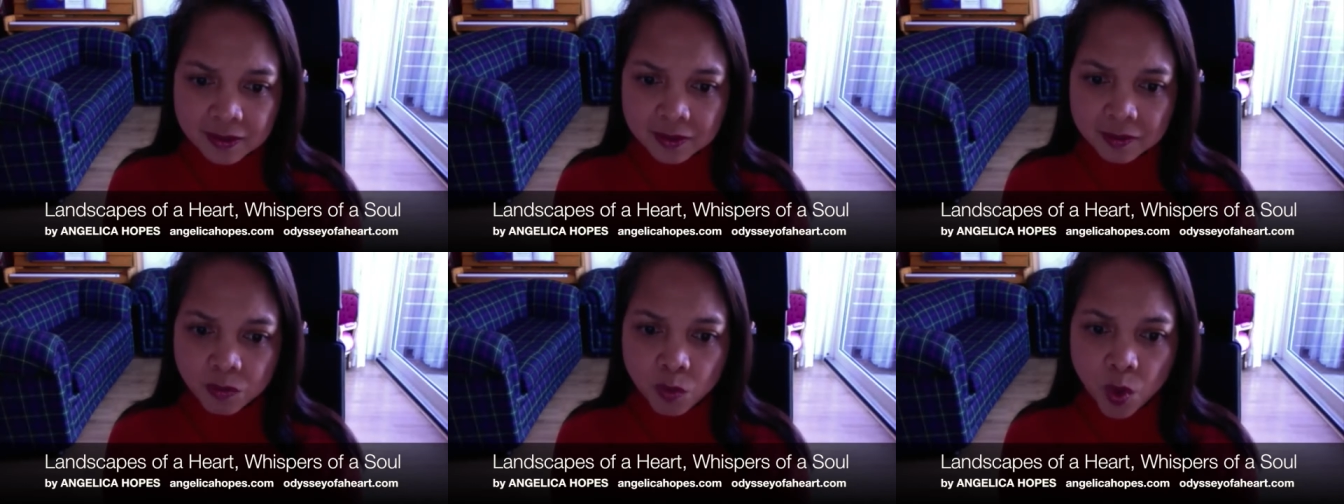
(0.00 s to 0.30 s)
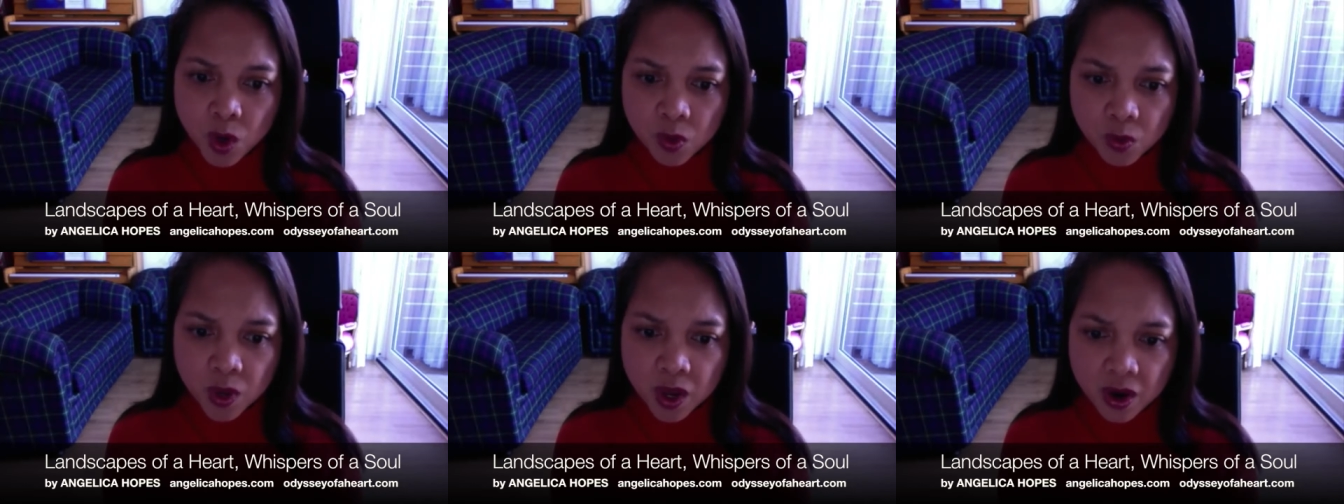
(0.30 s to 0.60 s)
them
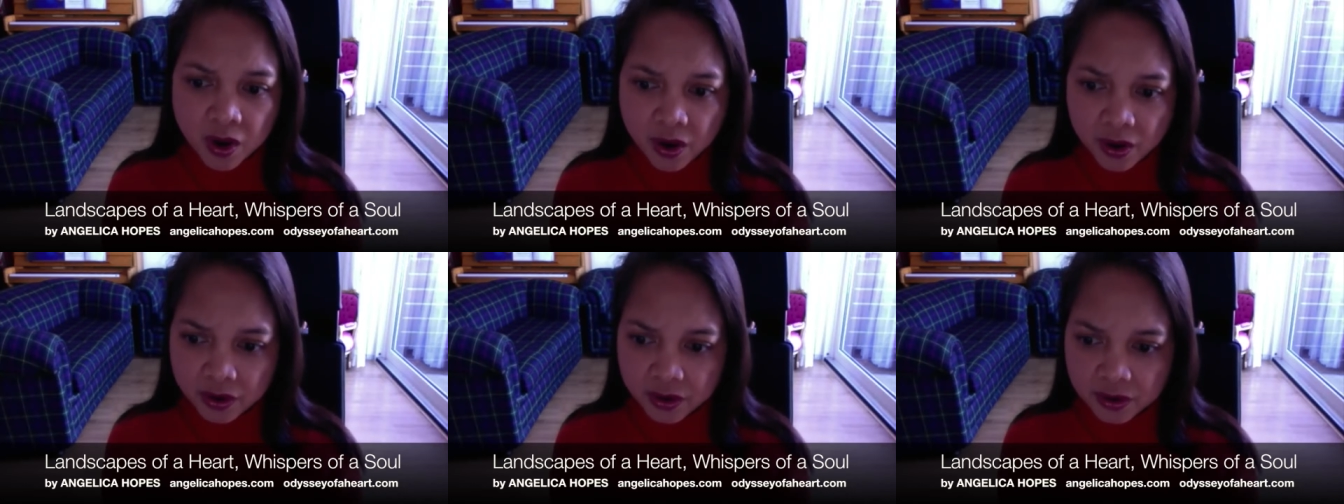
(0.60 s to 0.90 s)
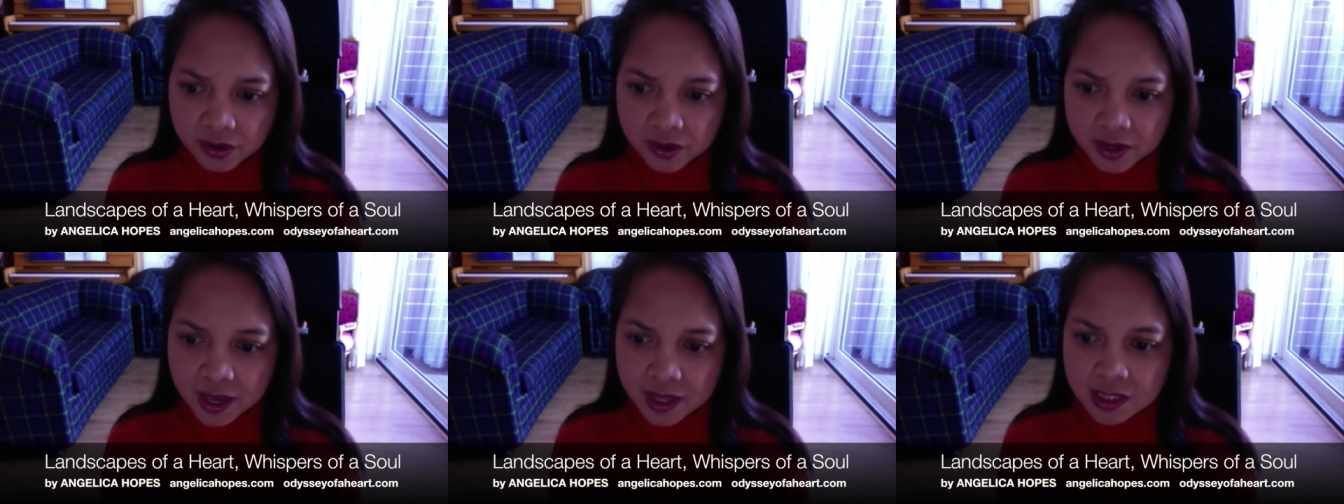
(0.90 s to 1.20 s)
where we
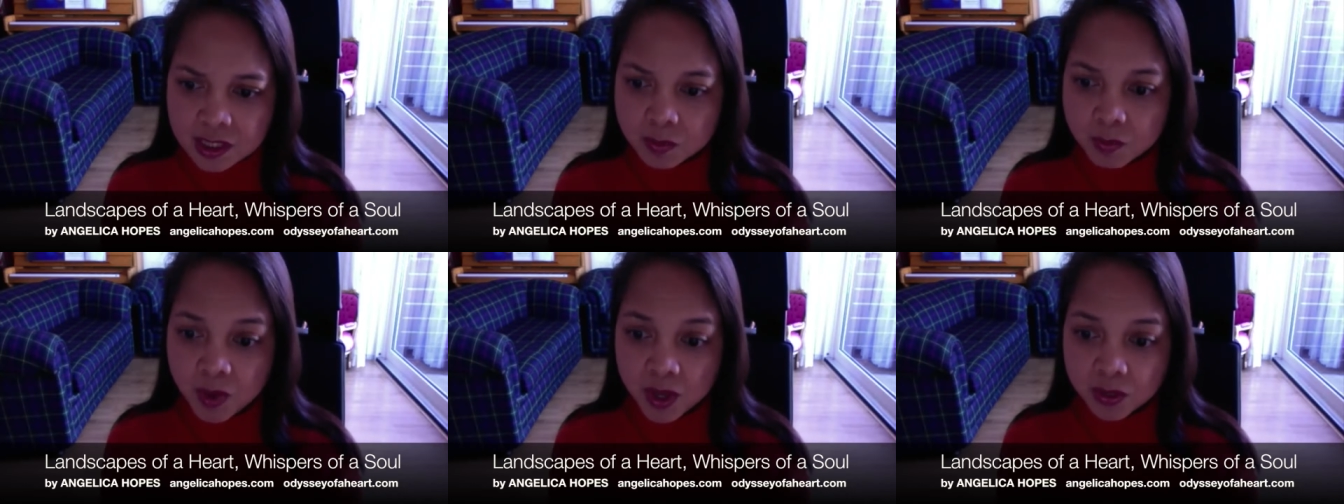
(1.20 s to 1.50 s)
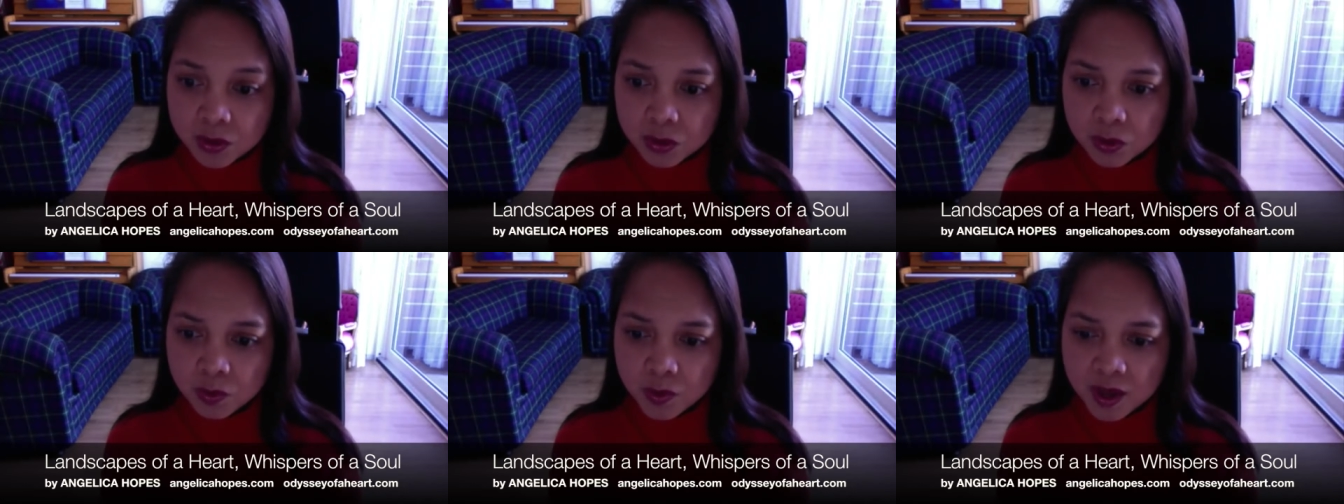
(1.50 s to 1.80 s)
are. It's
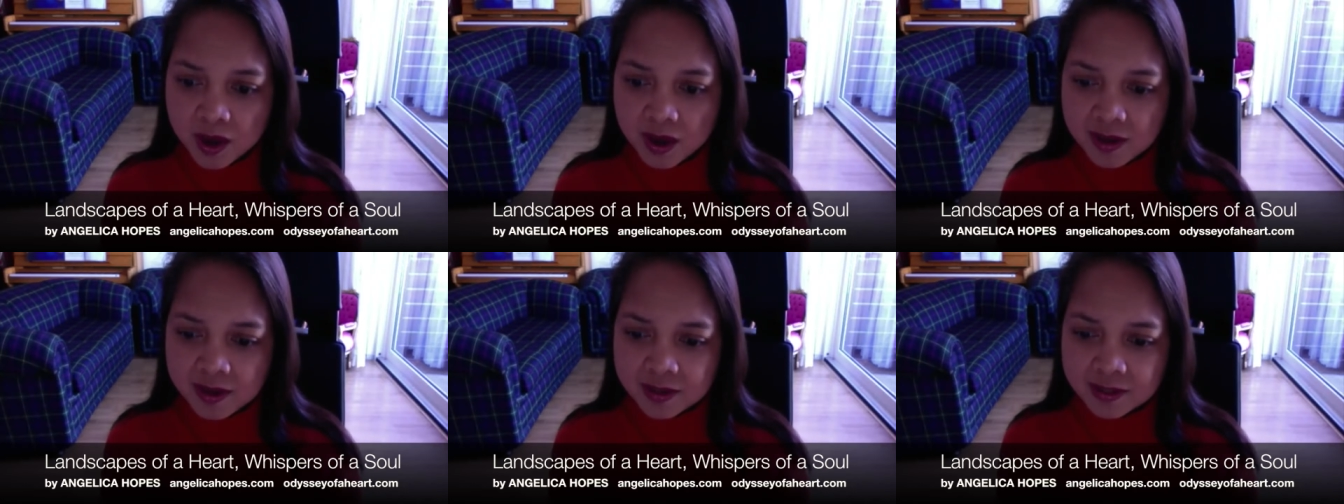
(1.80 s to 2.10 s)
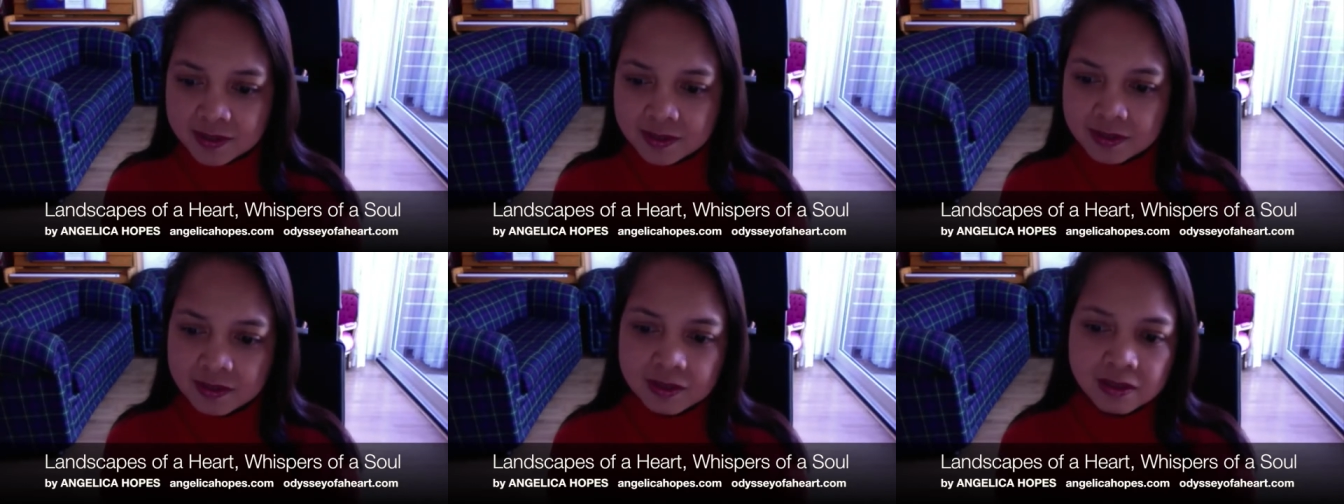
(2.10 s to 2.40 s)
better to be
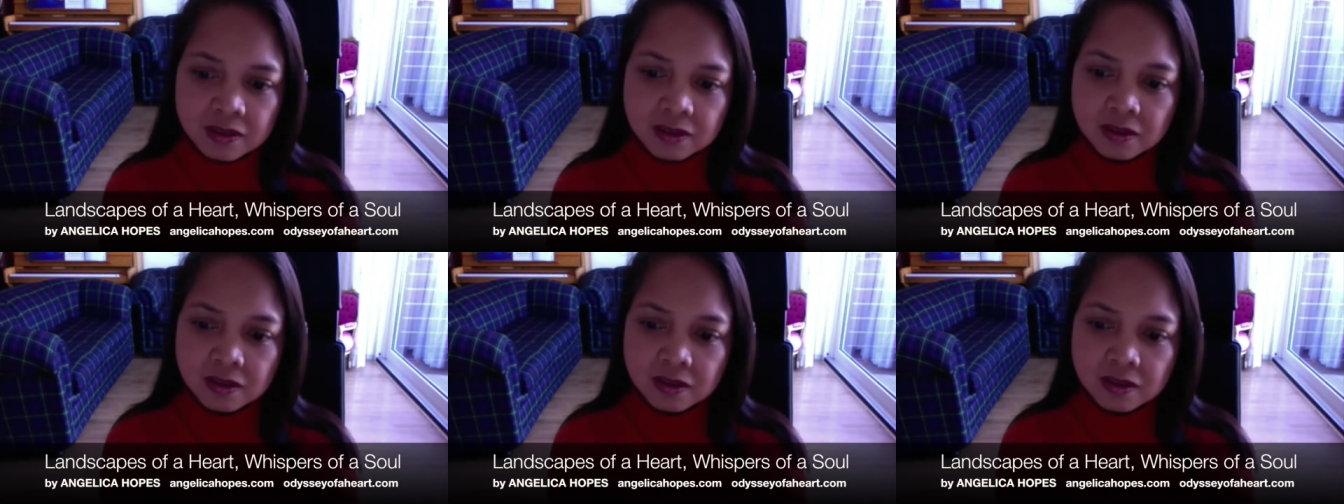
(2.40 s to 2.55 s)
honest.